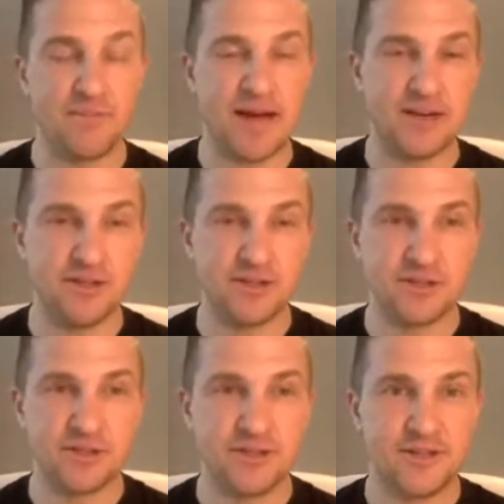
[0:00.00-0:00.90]

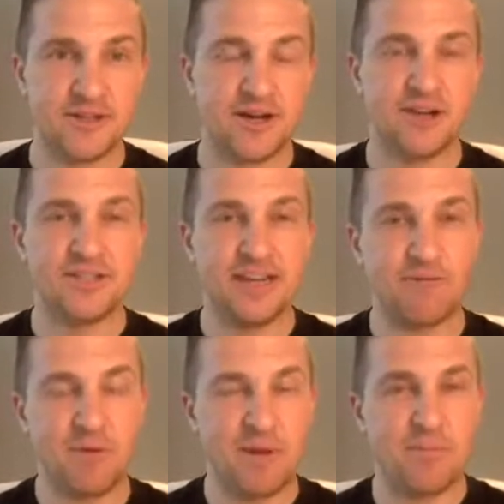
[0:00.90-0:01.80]
managers are
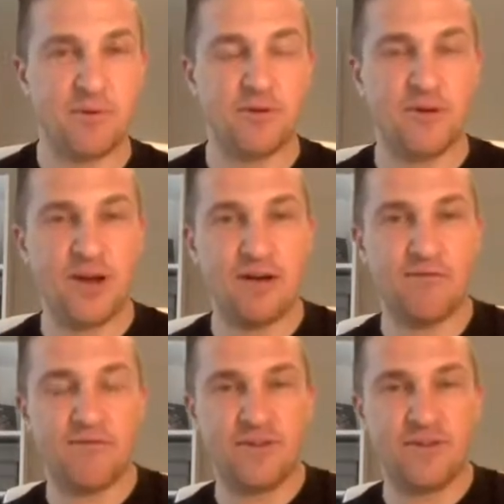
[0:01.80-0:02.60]
generally people who have